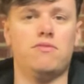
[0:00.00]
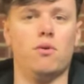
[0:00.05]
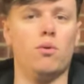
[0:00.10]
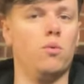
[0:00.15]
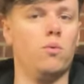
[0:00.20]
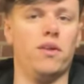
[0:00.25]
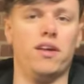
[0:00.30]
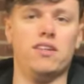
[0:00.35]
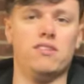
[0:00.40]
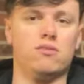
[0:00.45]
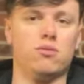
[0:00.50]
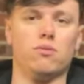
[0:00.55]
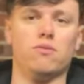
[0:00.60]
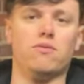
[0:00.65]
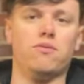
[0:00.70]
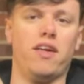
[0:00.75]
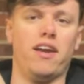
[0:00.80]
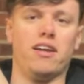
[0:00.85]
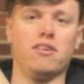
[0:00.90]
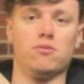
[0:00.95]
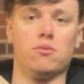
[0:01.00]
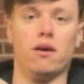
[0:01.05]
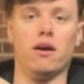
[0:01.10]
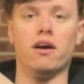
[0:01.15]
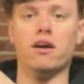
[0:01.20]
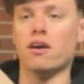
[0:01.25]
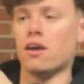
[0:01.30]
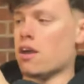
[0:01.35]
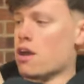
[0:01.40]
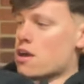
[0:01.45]
All these sort of things
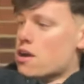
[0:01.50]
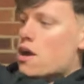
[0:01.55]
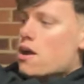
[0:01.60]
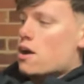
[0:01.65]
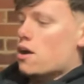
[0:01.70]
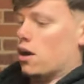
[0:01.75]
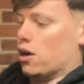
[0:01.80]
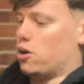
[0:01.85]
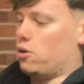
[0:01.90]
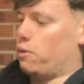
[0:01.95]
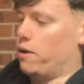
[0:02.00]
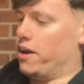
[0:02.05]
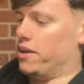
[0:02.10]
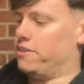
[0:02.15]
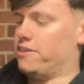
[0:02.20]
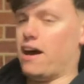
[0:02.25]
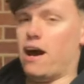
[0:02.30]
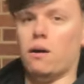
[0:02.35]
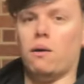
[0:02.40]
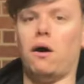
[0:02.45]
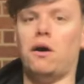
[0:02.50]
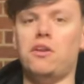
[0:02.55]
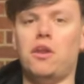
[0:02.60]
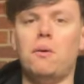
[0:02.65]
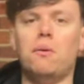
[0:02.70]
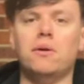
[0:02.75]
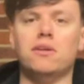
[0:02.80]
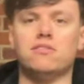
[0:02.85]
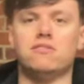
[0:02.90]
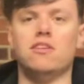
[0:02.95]
were a quid. Now, I
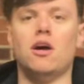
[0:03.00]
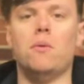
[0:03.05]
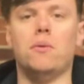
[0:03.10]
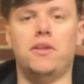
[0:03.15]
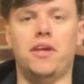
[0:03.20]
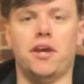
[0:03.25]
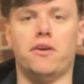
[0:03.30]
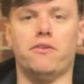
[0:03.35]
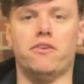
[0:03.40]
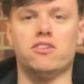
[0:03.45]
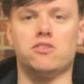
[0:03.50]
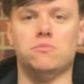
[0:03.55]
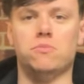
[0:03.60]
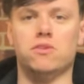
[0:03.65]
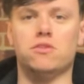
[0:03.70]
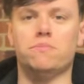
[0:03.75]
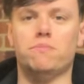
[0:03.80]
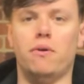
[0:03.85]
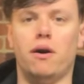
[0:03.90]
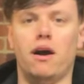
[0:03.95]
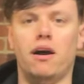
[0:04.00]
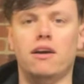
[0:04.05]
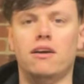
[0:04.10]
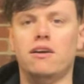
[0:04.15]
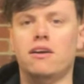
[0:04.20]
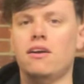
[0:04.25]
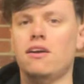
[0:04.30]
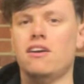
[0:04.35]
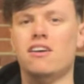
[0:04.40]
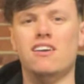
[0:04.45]
know it's nowhere near Christmas, but
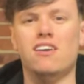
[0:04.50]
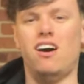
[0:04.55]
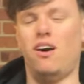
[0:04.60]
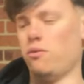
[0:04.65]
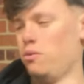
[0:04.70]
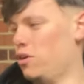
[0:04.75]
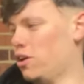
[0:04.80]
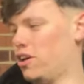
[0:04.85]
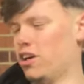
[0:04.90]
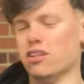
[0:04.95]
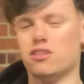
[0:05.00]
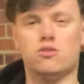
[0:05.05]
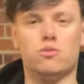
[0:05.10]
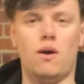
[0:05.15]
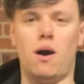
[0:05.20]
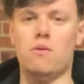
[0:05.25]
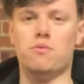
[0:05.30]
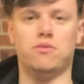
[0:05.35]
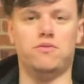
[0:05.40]
I'll look at 12